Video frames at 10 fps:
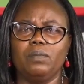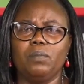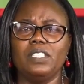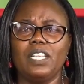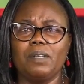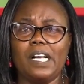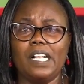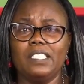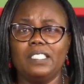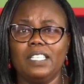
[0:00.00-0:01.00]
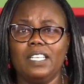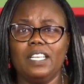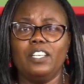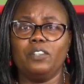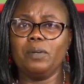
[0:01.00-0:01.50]
Boys and girls,
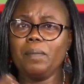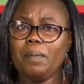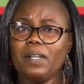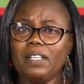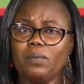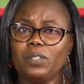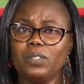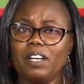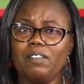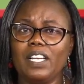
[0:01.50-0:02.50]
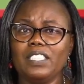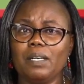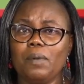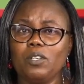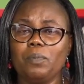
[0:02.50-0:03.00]
you remember what we have learned
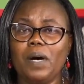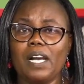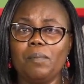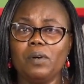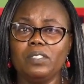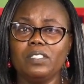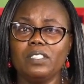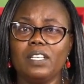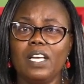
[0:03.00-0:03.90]
about parables?